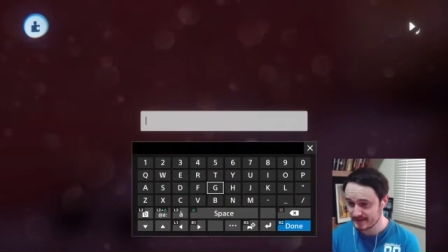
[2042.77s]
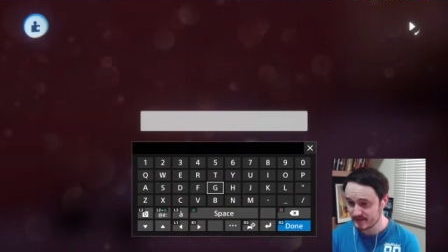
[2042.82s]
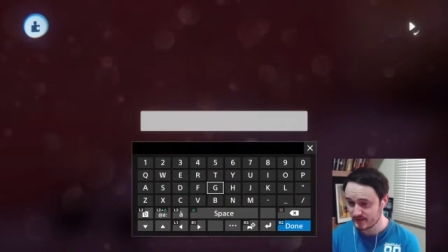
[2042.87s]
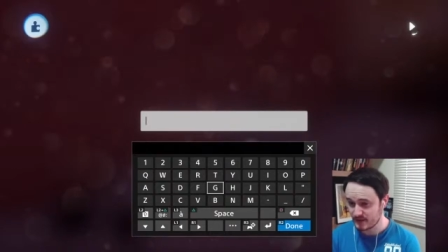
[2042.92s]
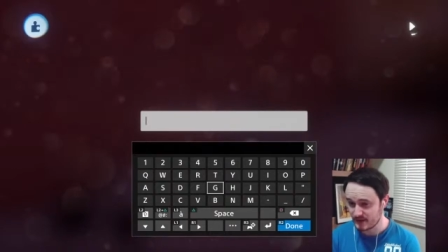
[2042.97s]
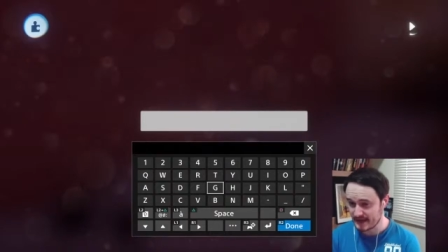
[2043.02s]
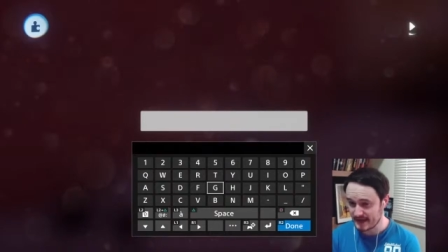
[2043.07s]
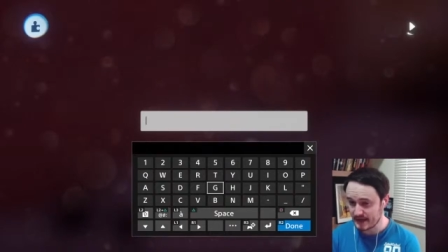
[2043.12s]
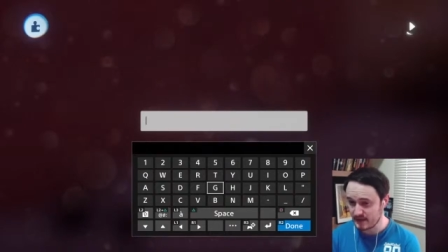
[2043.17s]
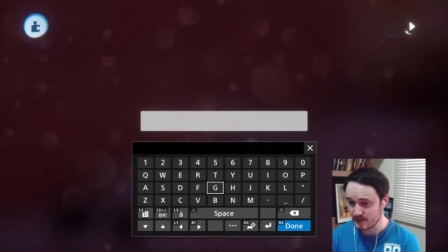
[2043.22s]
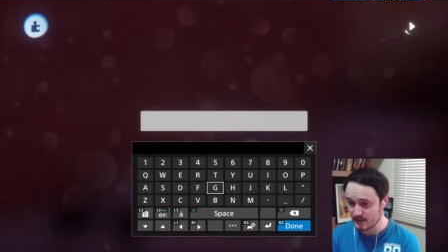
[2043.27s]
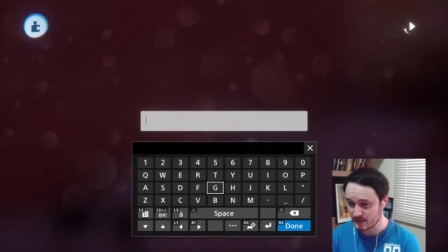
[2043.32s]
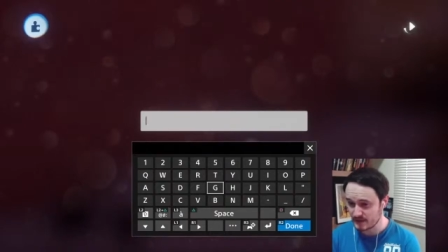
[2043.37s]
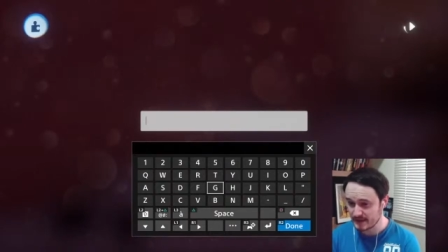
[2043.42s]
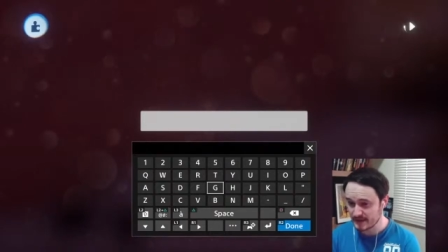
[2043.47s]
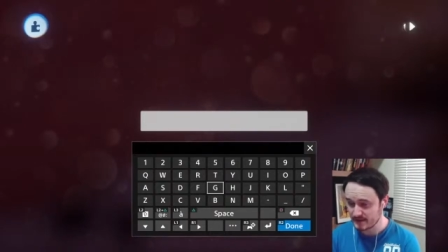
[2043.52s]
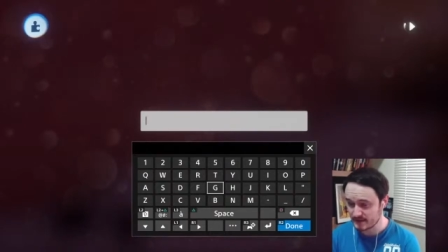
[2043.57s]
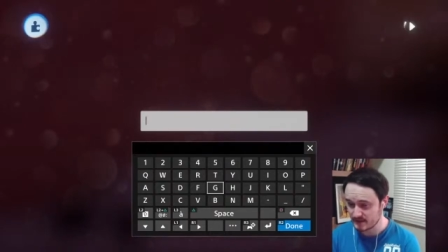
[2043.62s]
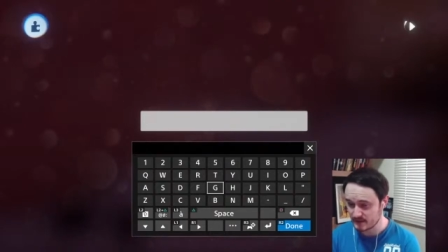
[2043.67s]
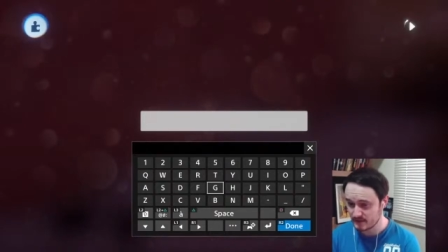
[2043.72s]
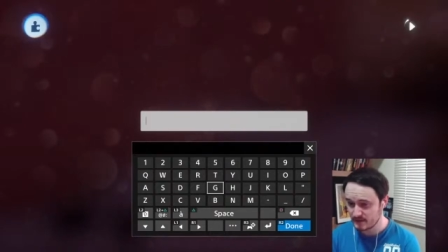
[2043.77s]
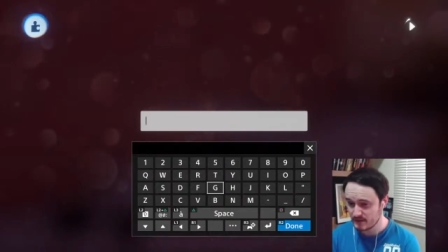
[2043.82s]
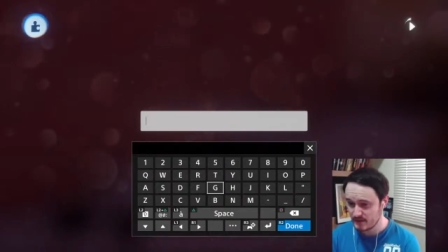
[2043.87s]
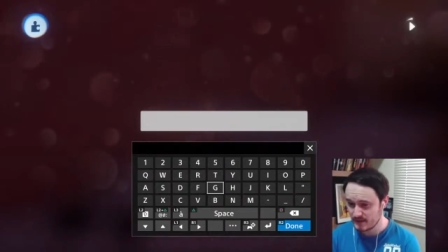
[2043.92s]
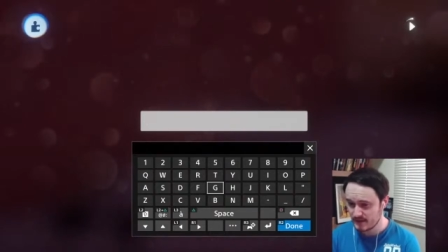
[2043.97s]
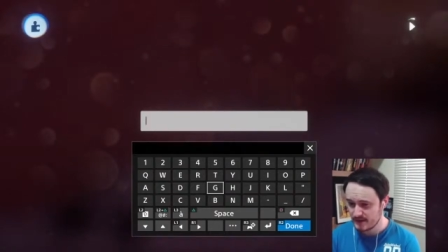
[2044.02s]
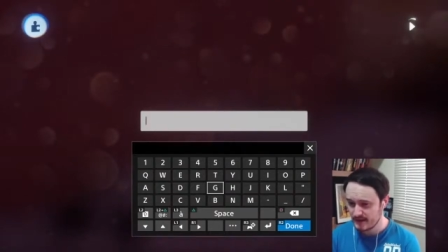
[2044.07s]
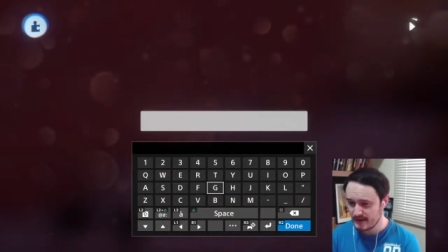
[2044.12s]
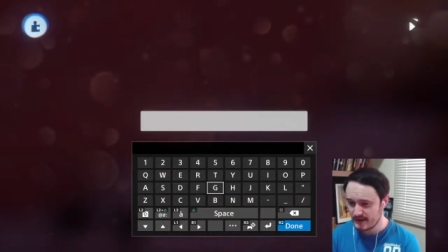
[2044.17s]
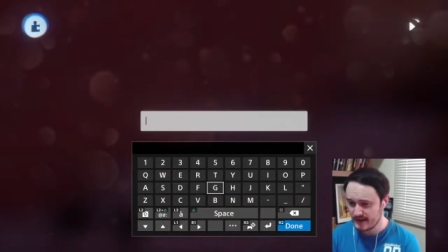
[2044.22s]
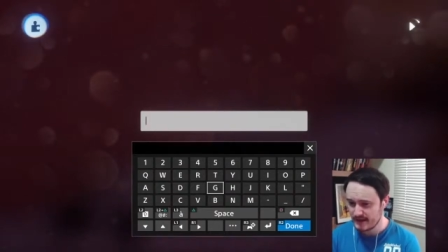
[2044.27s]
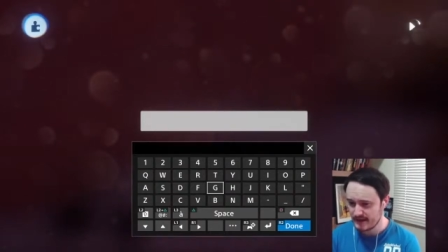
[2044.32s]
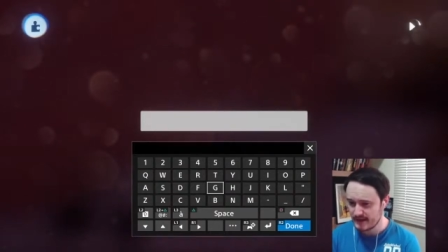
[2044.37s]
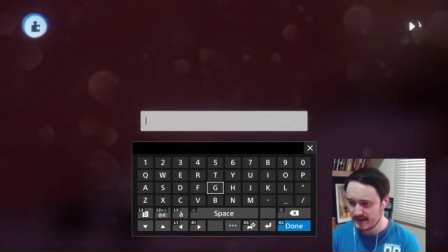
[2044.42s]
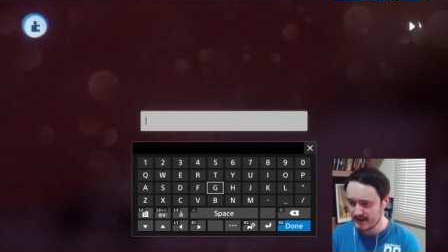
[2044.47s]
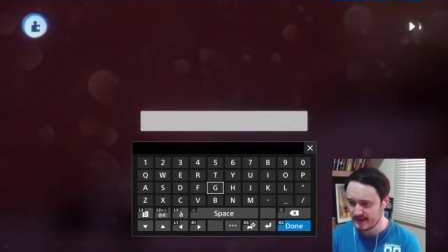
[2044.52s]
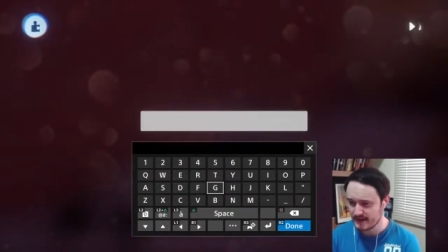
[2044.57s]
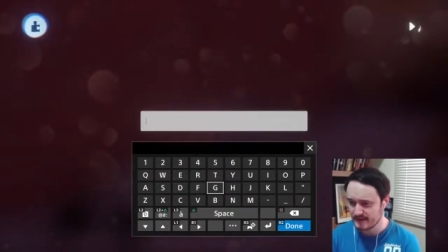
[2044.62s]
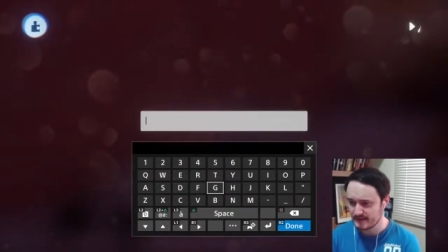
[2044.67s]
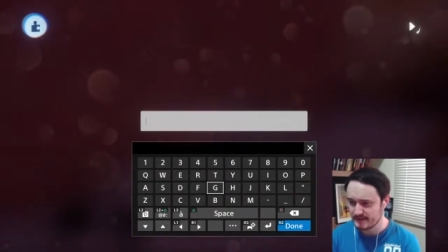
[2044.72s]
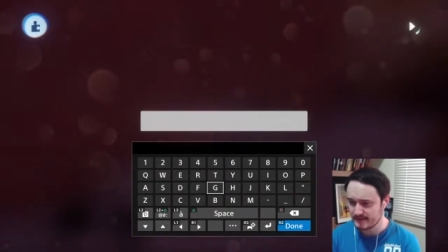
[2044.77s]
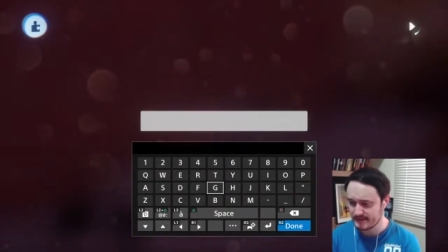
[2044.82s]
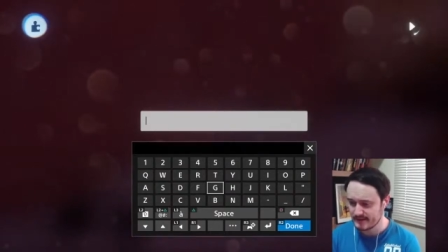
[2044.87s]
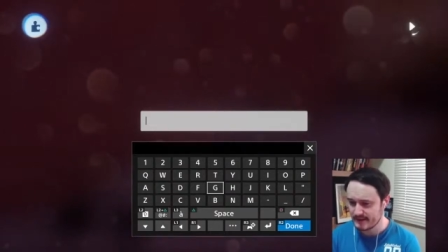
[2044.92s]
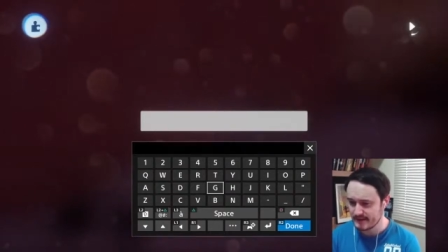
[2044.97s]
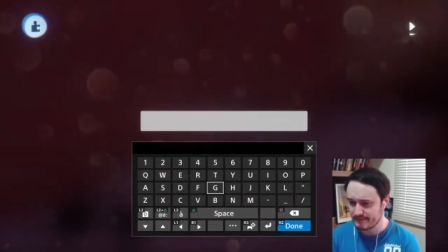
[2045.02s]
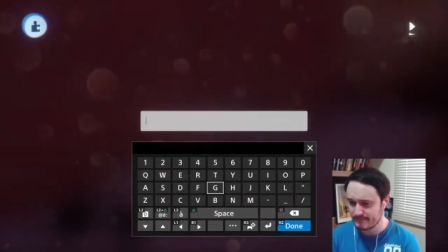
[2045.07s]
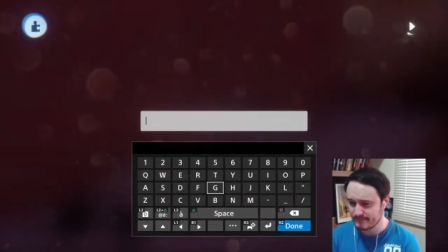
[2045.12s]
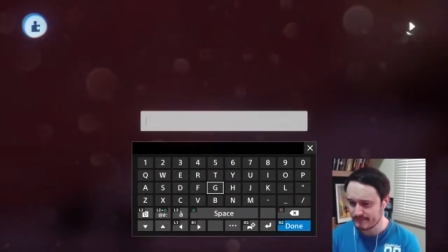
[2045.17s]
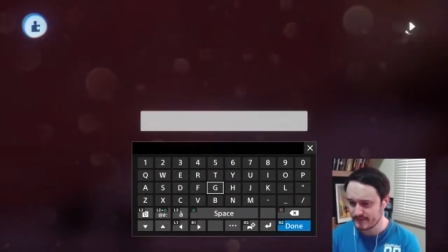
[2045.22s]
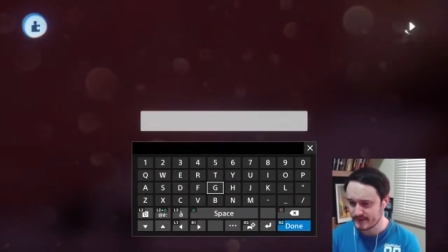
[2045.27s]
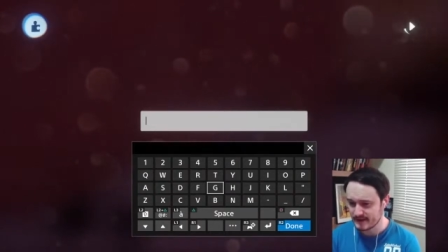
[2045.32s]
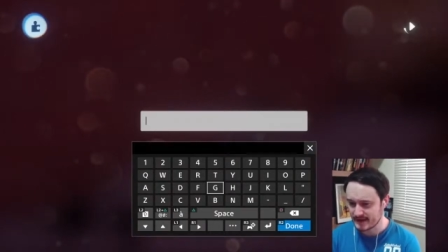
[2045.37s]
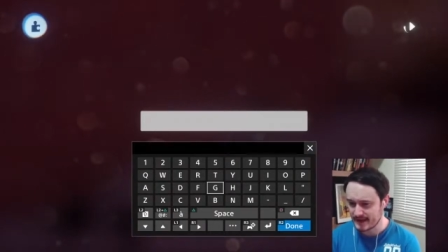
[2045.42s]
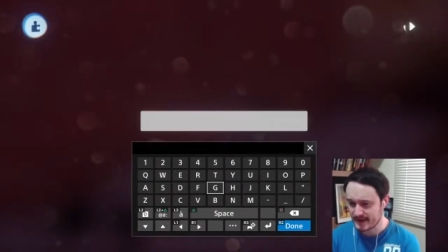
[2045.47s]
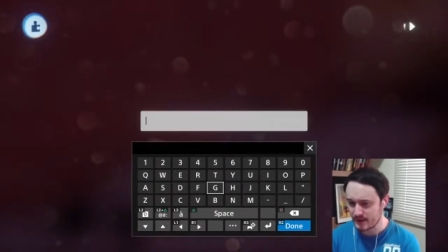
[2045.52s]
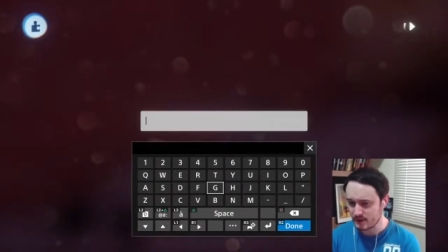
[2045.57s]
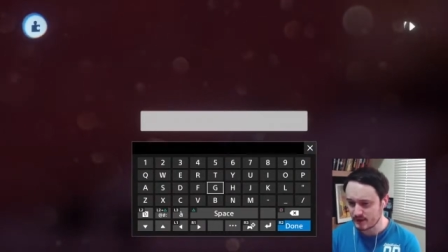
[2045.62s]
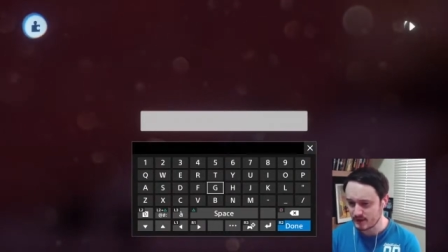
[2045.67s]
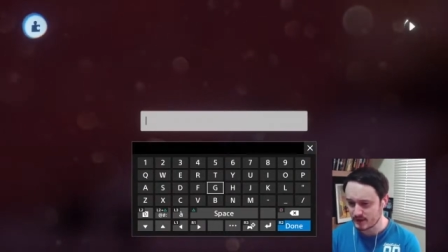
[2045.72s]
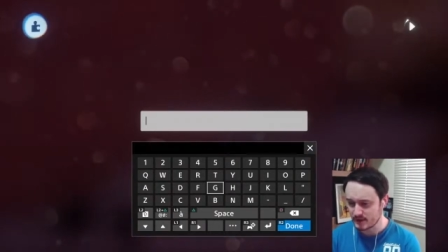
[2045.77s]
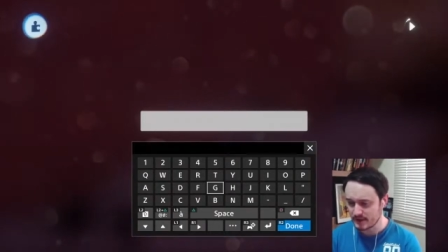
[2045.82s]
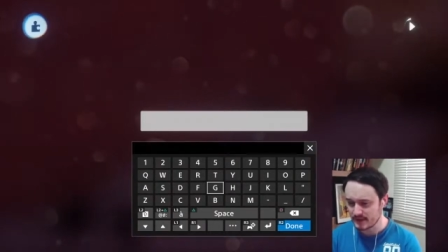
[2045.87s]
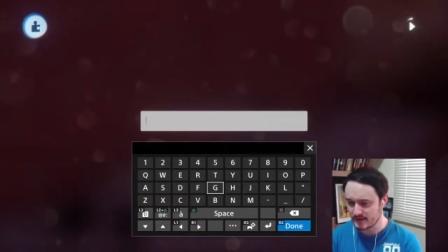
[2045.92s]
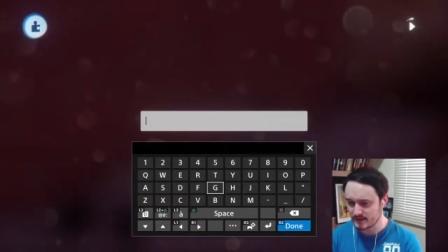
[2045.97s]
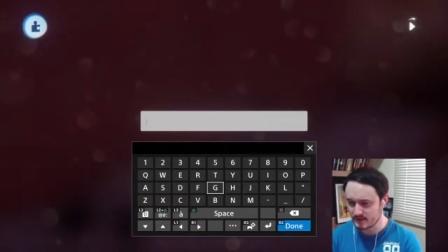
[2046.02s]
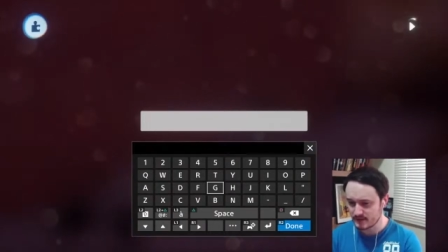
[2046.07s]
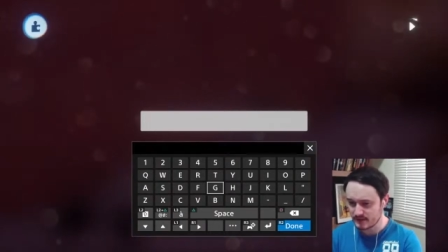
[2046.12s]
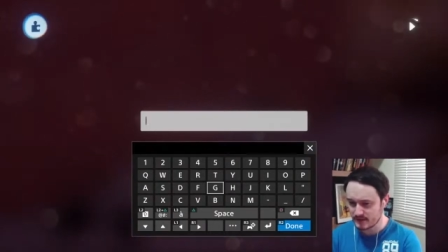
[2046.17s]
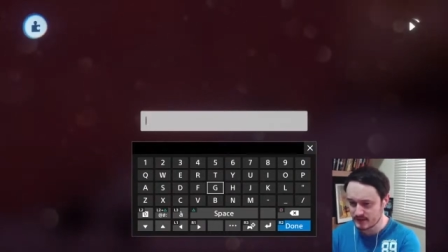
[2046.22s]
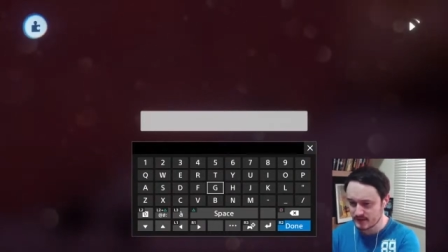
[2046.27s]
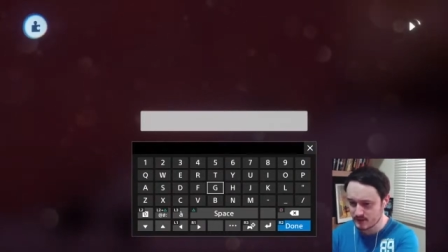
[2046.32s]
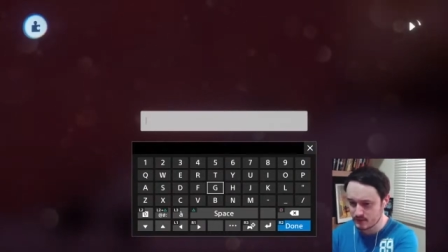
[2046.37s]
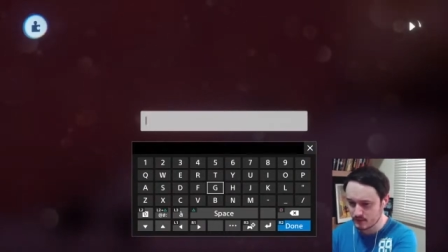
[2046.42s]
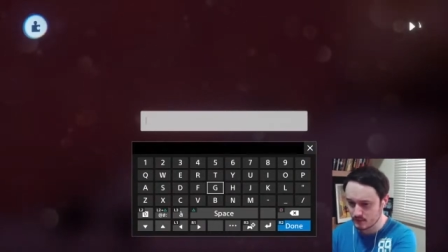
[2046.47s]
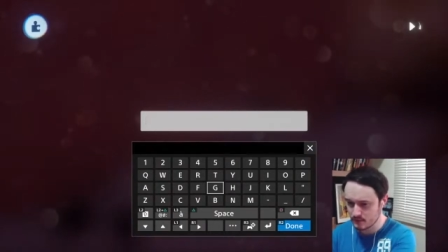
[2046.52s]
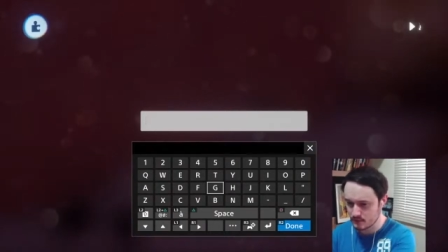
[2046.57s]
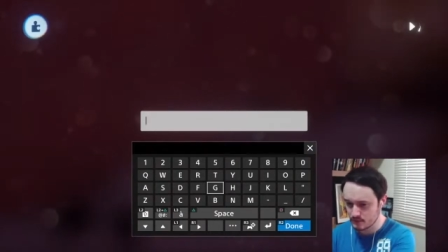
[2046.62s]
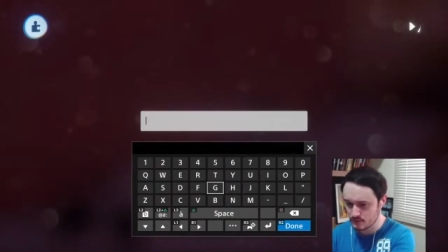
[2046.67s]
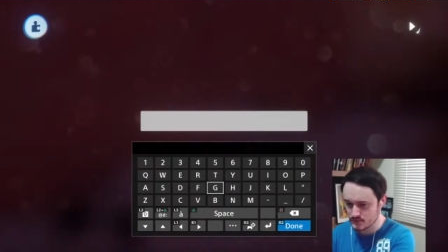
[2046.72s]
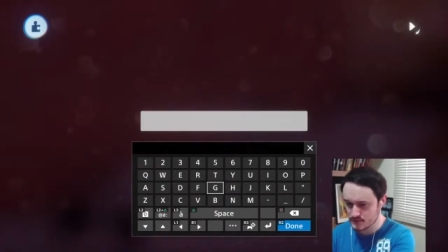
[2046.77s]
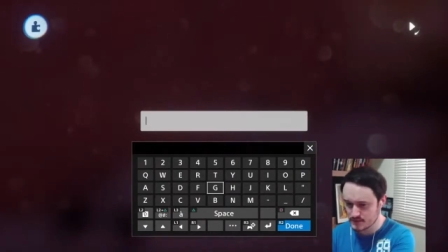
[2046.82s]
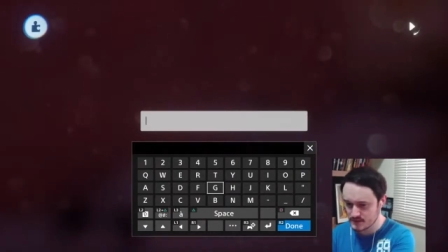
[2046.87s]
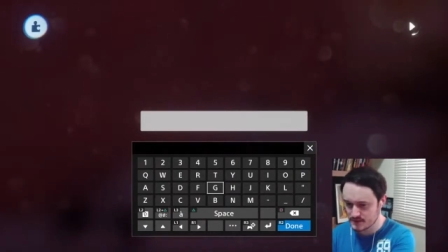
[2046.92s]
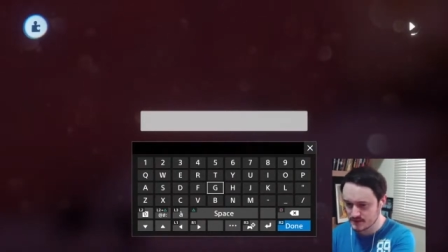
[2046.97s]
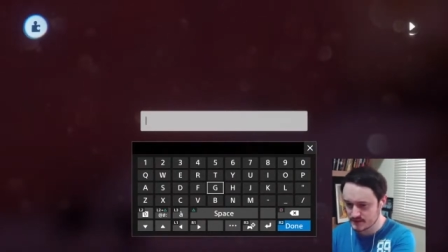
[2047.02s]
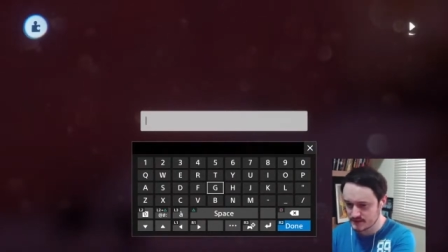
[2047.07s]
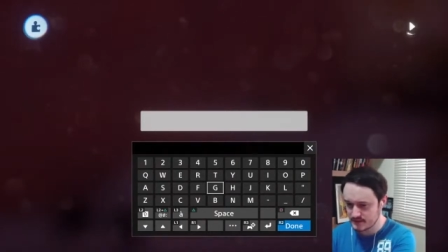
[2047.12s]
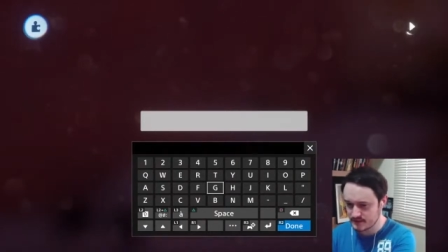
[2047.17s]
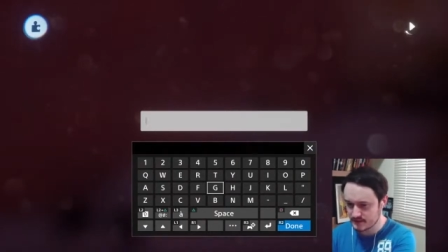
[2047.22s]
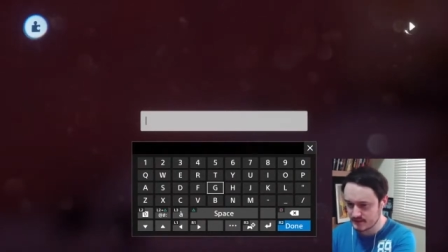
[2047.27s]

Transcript: to a calculator, and if the calculator equals